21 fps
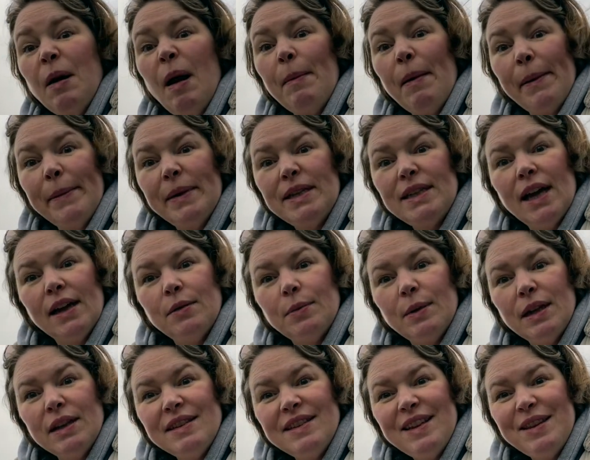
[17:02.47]
my mum and dad
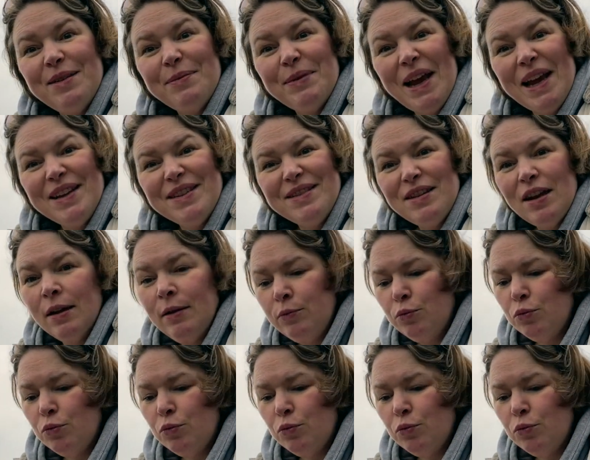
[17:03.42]
when I see them next.